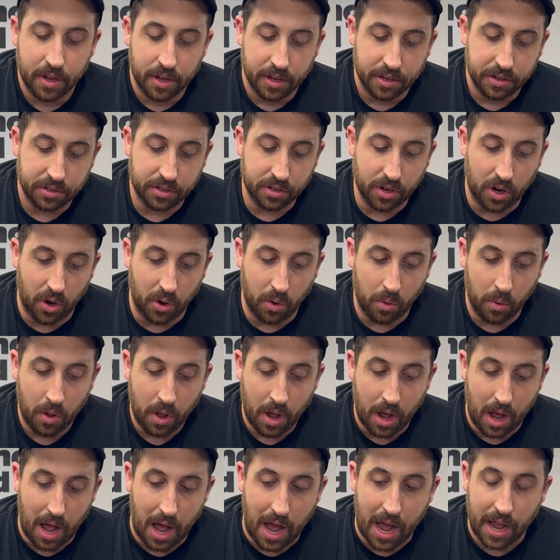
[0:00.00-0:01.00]
So
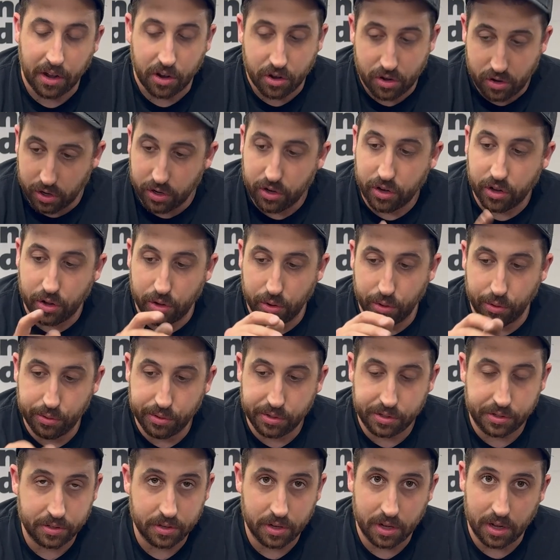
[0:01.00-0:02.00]
I could
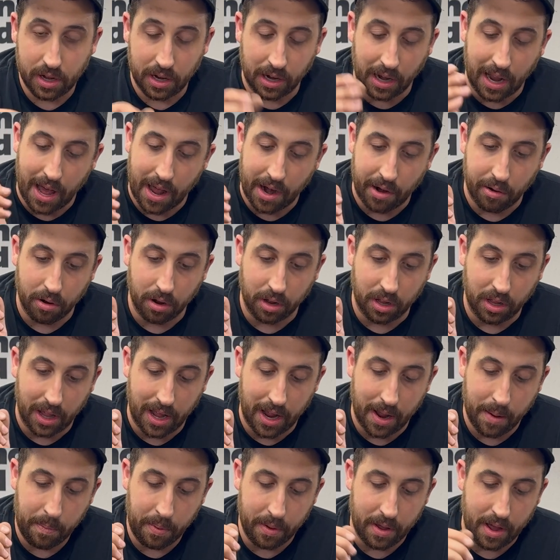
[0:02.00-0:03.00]
use a lateral
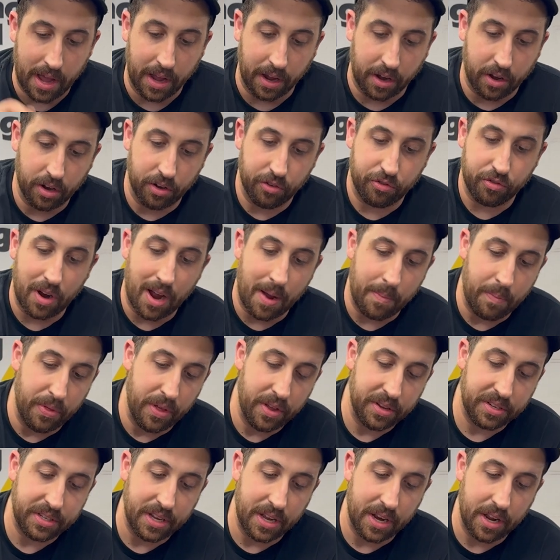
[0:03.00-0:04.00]
clamp. I could drop
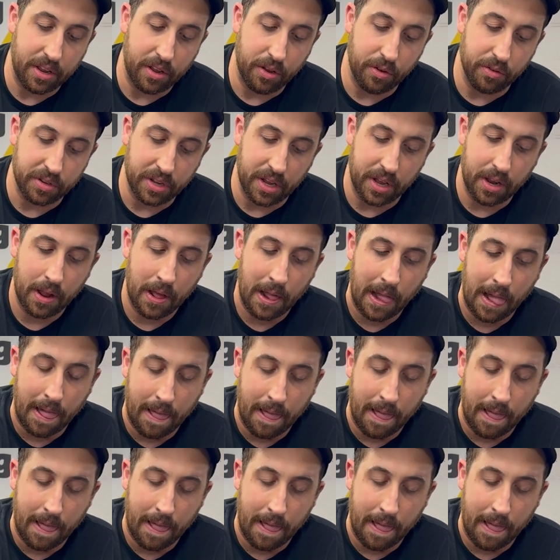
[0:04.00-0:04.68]
this in and use it.